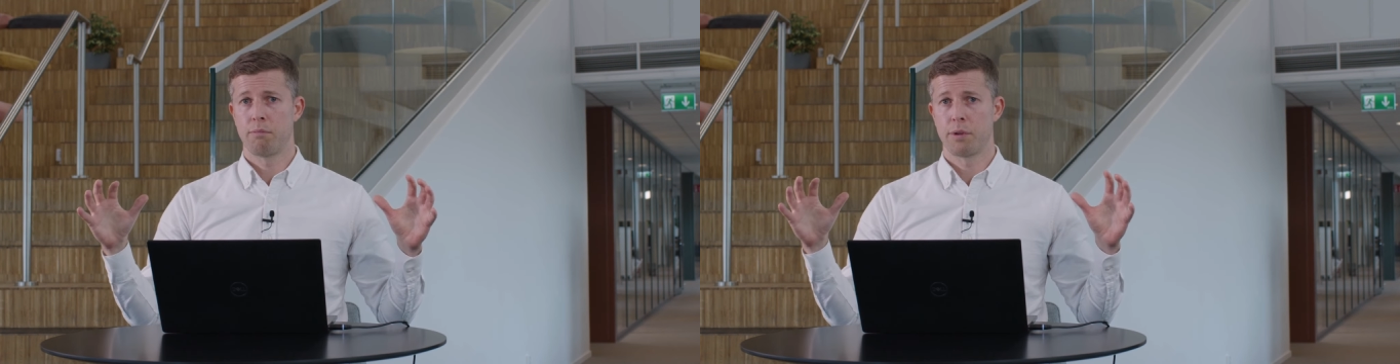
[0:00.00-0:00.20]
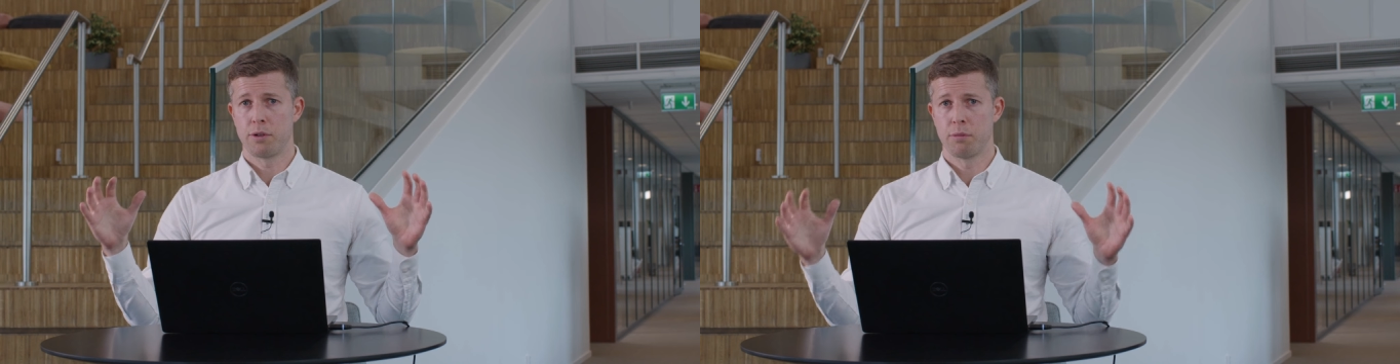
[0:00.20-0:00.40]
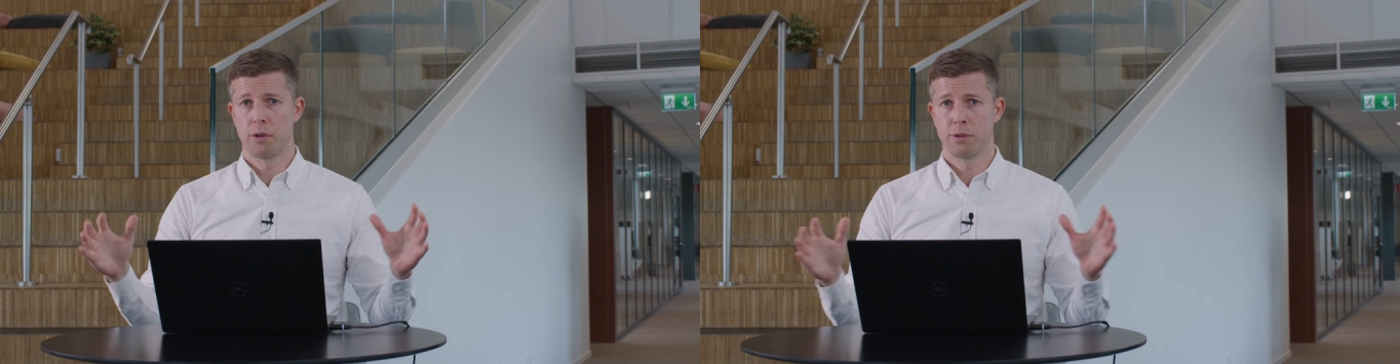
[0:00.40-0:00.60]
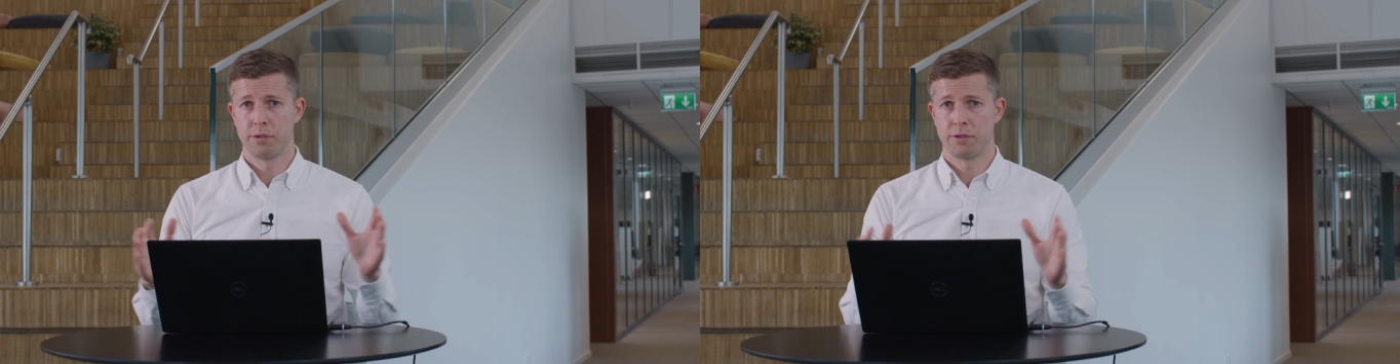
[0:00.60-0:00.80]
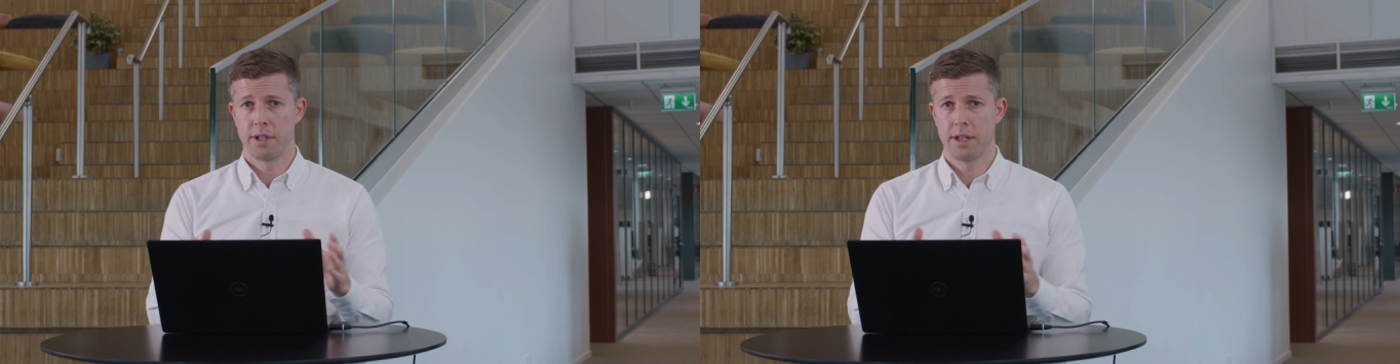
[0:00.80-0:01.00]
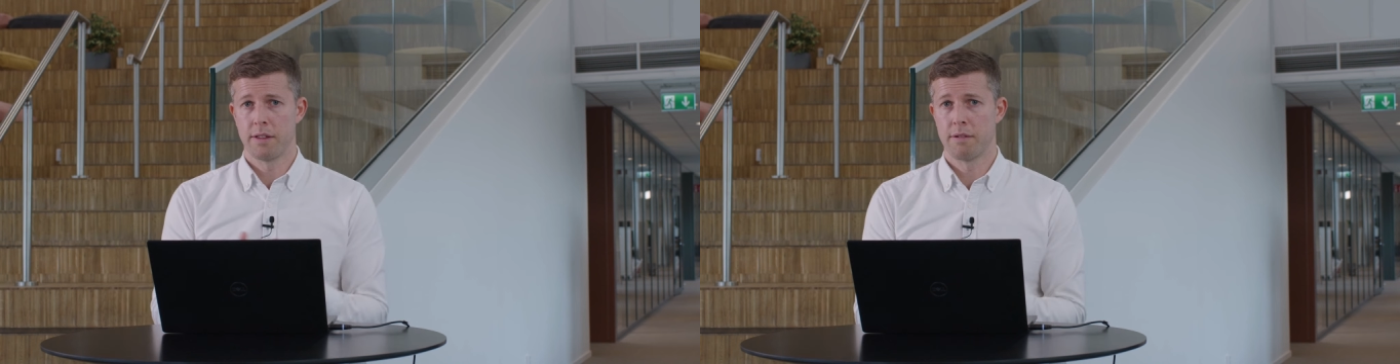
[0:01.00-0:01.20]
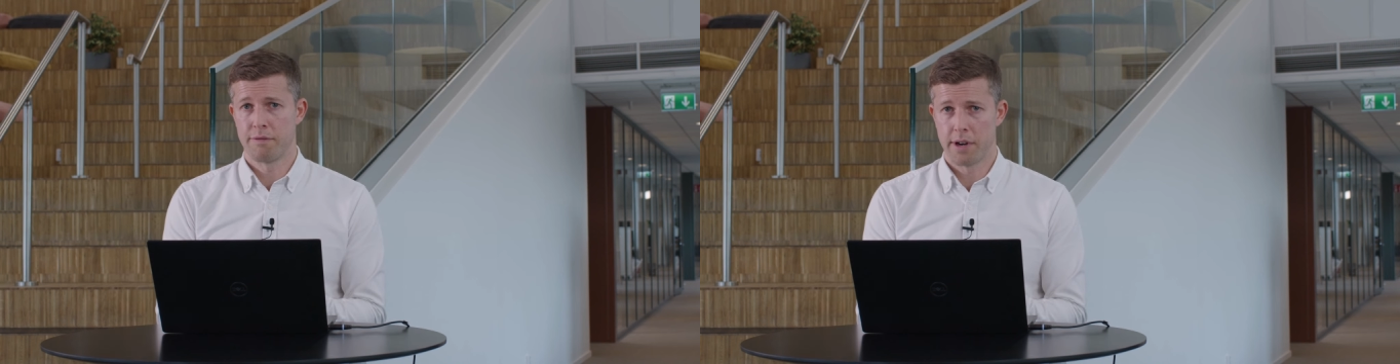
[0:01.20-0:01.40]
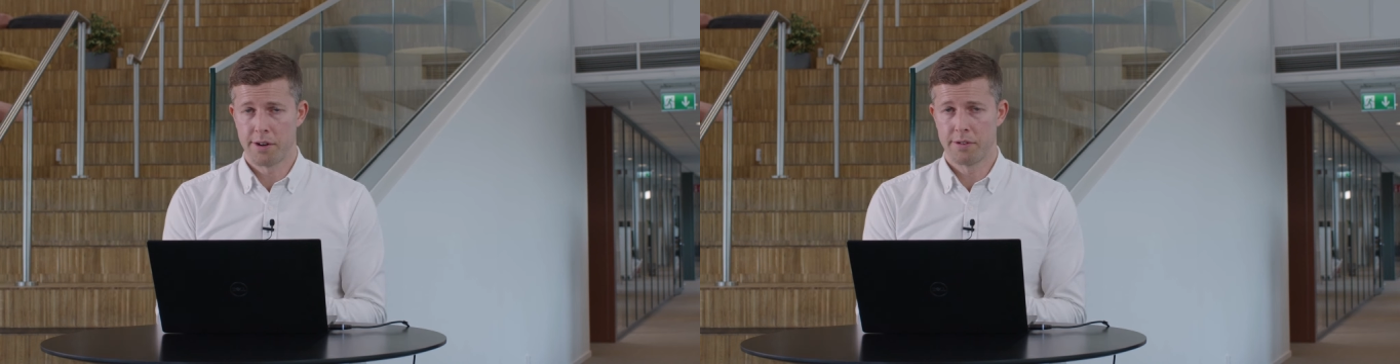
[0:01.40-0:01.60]
but you will also see the
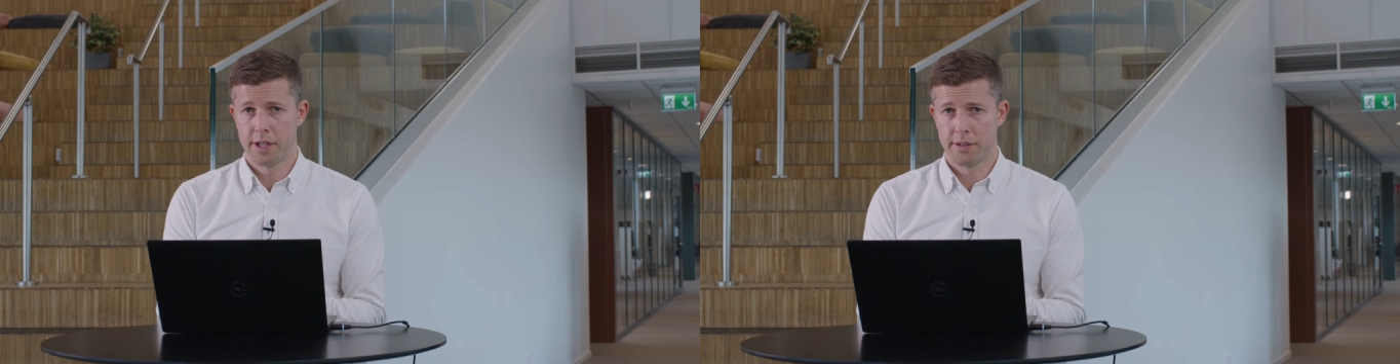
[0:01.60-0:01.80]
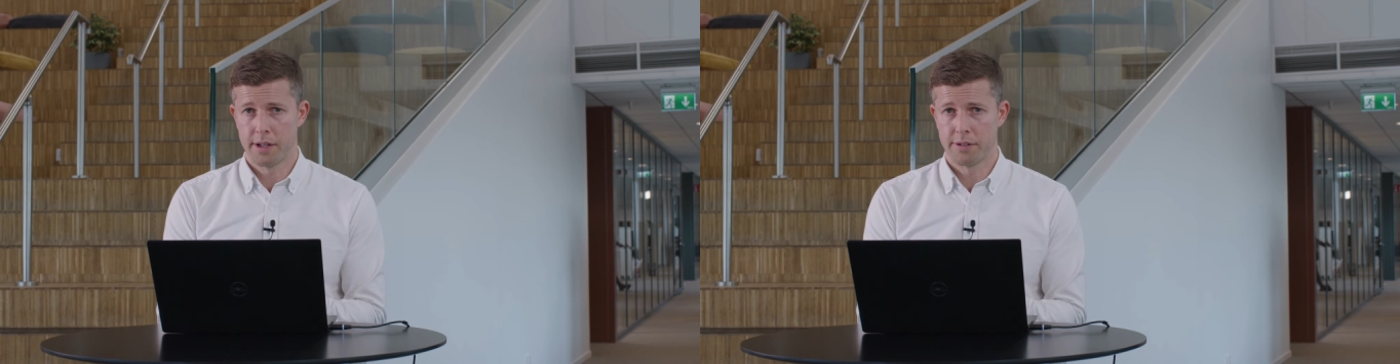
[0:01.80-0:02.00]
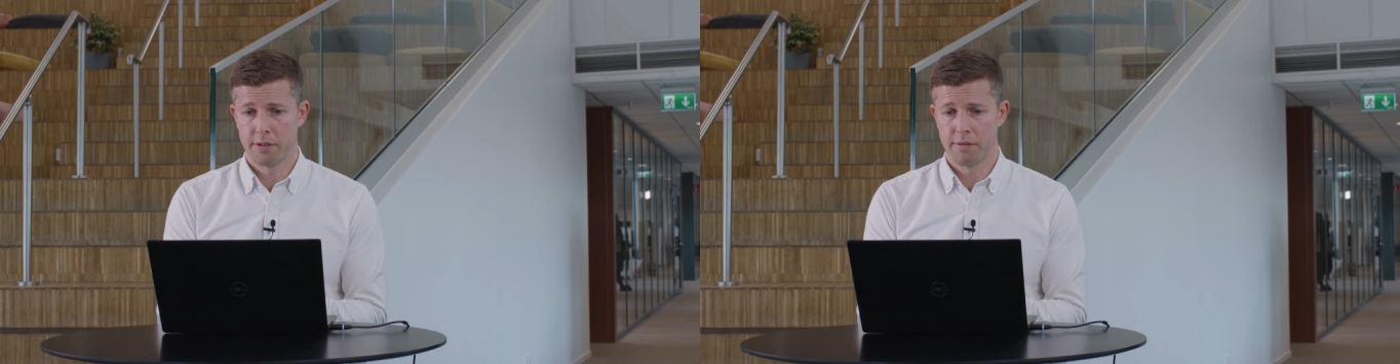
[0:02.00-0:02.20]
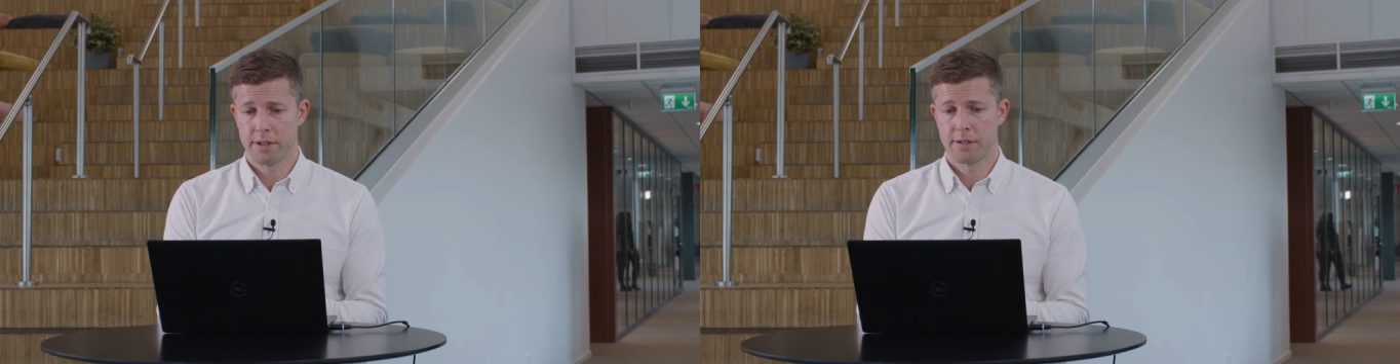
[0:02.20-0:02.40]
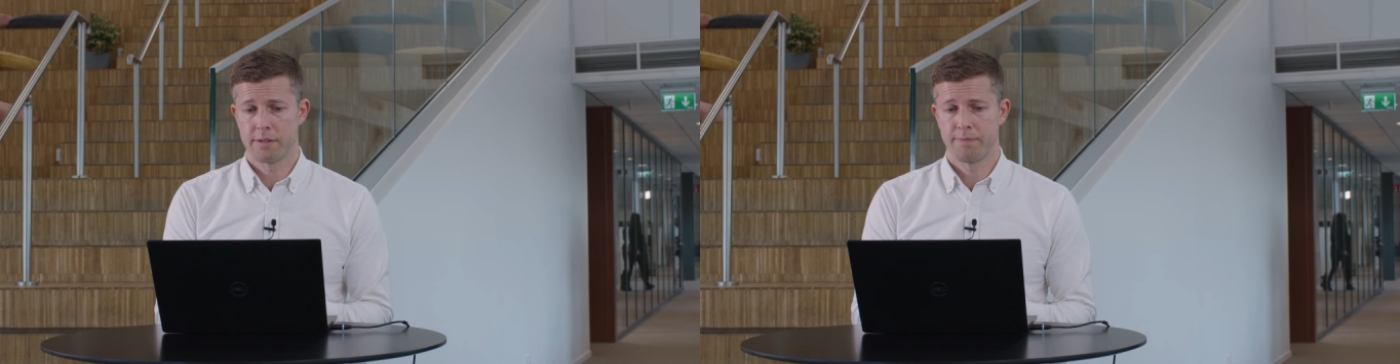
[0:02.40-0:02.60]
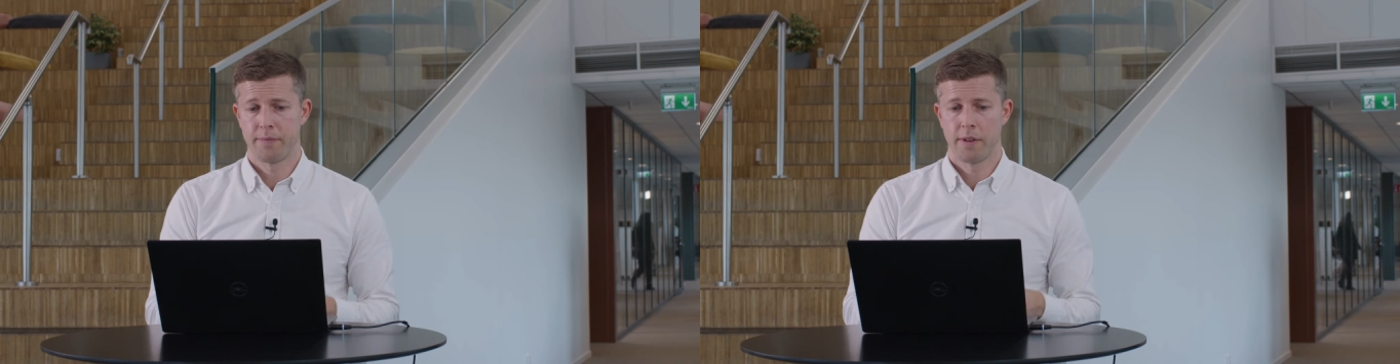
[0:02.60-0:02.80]
finer details of this.